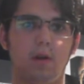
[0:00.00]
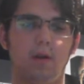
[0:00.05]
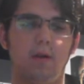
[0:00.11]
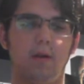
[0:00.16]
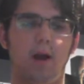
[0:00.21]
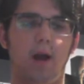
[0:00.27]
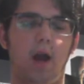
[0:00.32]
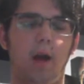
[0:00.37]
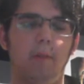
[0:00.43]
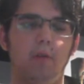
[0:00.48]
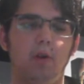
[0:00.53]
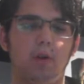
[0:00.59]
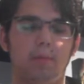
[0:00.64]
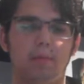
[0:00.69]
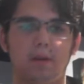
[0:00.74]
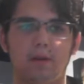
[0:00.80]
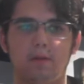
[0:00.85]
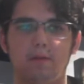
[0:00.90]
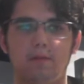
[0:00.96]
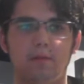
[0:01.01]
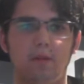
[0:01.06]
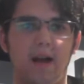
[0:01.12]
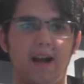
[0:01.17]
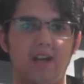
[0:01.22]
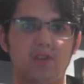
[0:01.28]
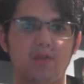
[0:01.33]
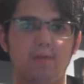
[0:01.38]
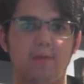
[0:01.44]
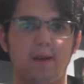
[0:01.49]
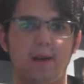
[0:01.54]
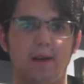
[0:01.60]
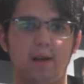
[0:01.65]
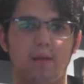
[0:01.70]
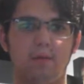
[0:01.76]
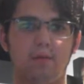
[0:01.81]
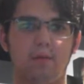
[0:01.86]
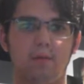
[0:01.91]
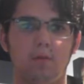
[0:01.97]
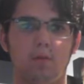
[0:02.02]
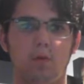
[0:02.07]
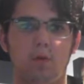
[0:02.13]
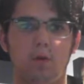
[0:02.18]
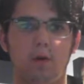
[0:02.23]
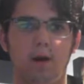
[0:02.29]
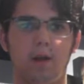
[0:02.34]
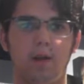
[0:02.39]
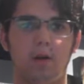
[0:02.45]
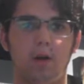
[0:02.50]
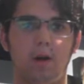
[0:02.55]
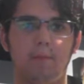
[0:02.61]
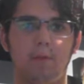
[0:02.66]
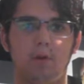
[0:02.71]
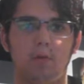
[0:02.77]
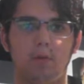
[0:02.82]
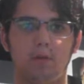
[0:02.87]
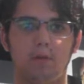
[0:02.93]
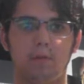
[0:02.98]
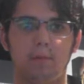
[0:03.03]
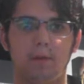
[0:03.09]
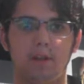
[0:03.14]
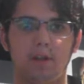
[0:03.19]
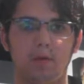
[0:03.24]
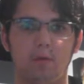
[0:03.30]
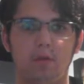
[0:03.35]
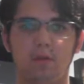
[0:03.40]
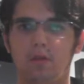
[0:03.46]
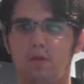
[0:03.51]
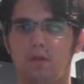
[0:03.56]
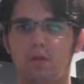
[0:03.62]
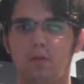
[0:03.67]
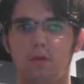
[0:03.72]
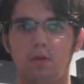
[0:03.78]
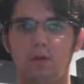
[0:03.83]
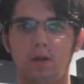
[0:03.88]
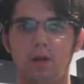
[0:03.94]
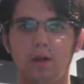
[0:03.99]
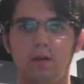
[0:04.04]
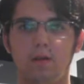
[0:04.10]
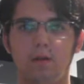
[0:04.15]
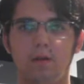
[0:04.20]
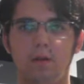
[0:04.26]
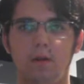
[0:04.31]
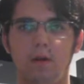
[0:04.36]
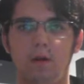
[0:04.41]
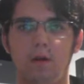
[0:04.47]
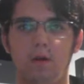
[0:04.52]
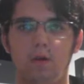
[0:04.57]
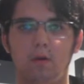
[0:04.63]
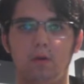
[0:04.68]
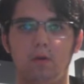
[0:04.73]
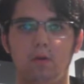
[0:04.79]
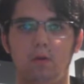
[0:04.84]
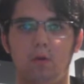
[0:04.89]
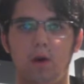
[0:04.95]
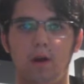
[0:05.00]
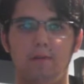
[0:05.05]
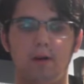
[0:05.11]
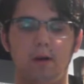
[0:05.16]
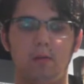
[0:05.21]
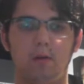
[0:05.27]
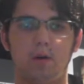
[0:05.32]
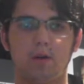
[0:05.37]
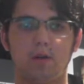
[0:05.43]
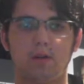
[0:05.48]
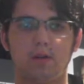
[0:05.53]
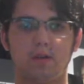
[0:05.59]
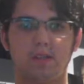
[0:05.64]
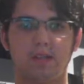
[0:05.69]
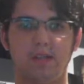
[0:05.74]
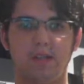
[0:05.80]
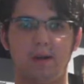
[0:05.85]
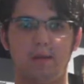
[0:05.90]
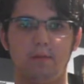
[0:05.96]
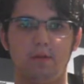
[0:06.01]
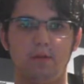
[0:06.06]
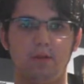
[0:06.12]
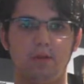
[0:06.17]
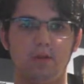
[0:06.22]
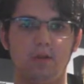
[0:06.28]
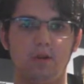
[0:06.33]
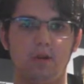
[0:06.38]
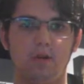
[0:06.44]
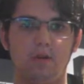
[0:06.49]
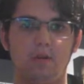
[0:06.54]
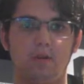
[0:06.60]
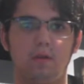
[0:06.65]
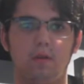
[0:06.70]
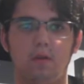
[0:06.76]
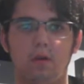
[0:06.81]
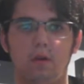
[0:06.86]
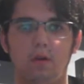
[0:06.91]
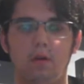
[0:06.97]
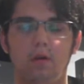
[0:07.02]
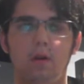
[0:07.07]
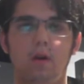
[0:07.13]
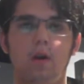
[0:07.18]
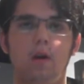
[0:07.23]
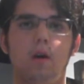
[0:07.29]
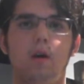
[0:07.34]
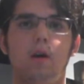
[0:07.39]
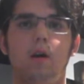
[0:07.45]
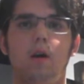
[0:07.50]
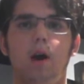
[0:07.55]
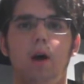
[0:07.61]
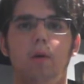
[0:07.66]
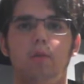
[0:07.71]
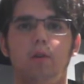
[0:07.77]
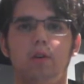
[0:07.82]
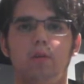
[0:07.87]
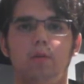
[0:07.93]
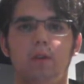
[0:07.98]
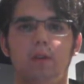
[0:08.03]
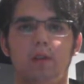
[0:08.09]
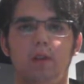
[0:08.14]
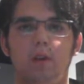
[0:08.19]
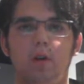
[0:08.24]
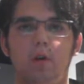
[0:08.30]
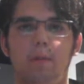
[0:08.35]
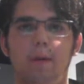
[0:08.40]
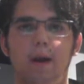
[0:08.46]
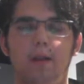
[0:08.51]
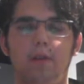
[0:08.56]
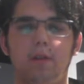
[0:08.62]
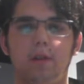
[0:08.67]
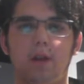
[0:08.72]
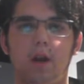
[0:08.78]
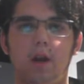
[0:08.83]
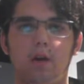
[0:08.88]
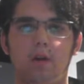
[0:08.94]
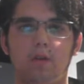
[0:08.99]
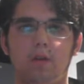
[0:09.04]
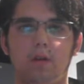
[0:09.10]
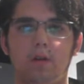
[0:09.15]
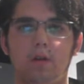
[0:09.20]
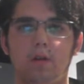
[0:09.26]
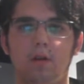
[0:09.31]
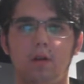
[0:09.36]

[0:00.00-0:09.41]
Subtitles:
I'm not a big Flash fan, or I'm not really familiar with this story, nor have I watched the CW shows, so I wouldn't really know about the character.